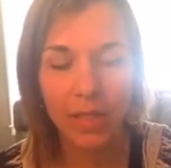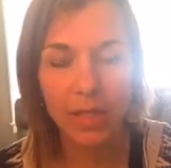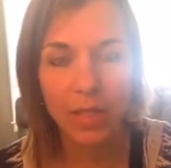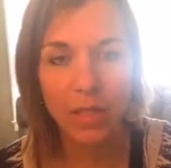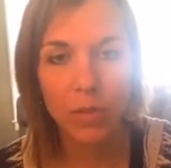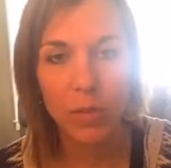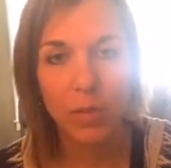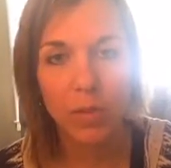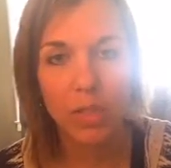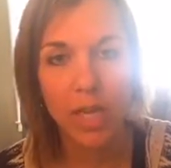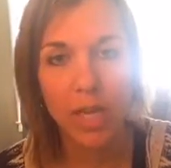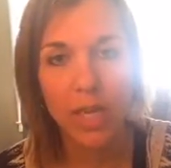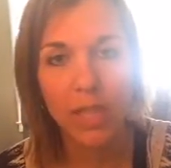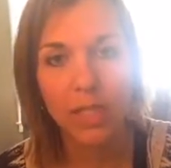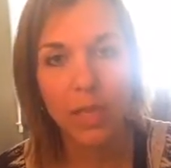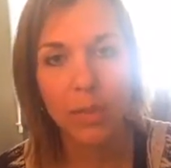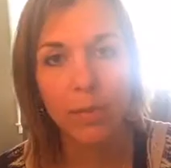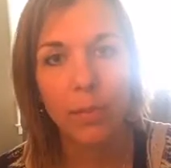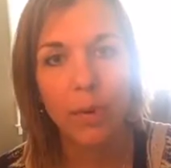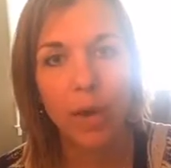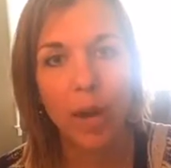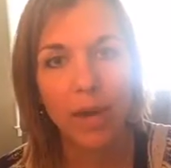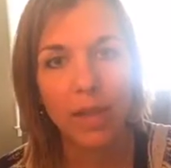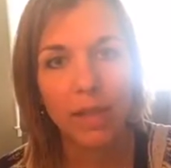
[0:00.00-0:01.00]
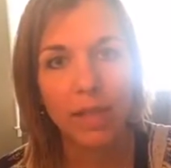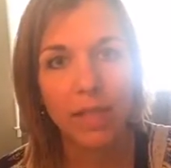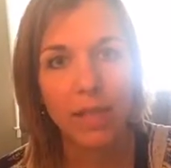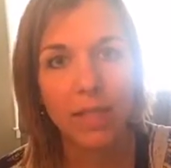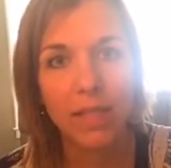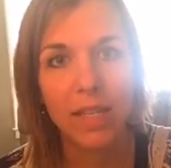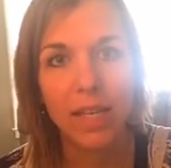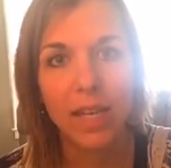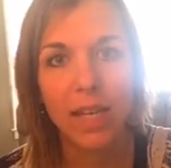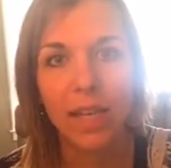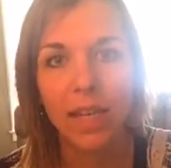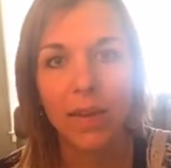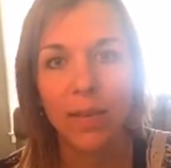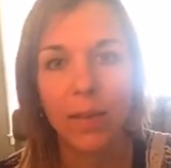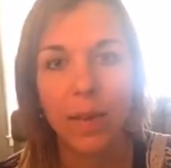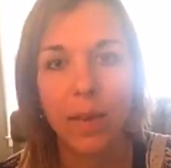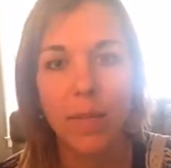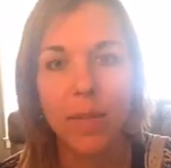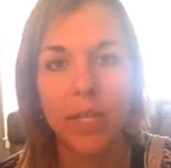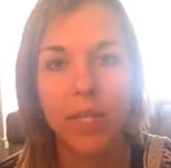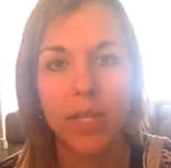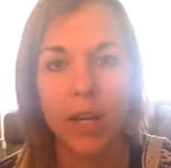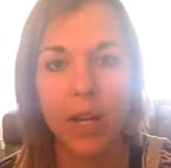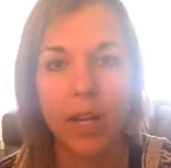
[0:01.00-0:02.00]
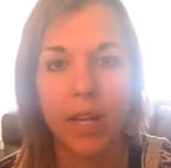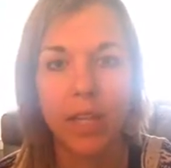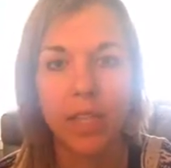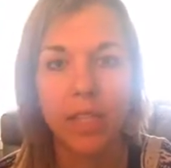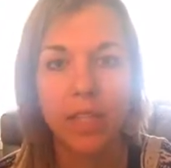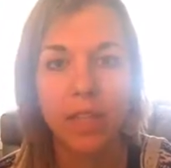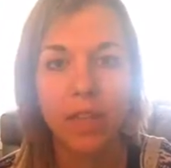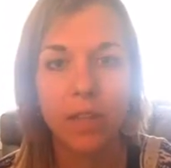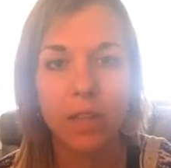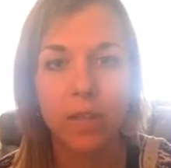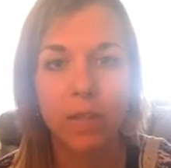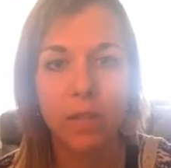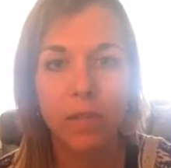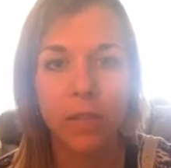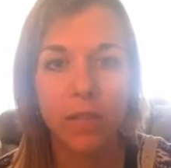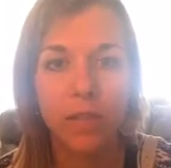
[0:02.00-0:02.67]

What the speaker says: This will take some processing and maybe talking to